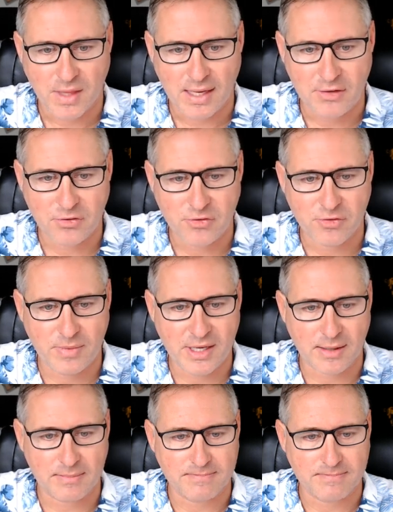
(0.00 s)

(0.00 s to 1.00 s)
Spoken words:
He drew from here,